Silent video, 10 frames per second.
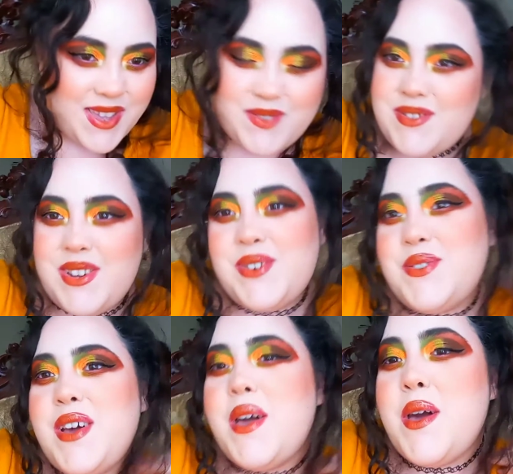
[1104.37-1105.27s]
I don't
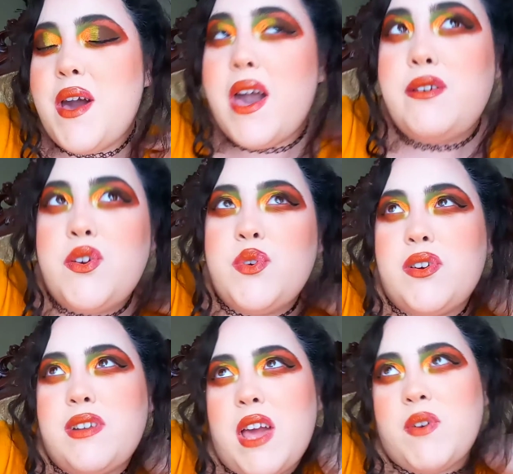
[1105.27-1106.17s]
know. I don't know if we're
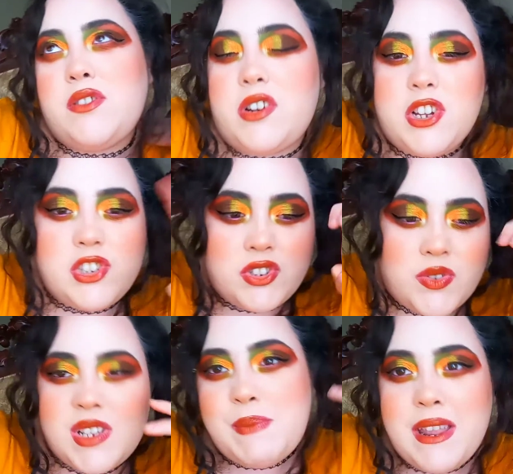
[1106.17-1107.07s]
gonna have our traditional
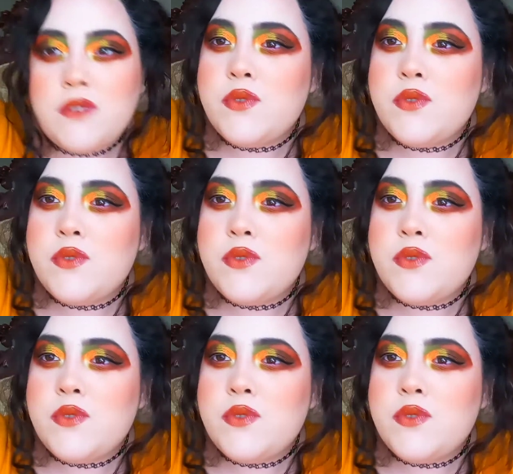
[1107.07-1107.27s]
Hispanic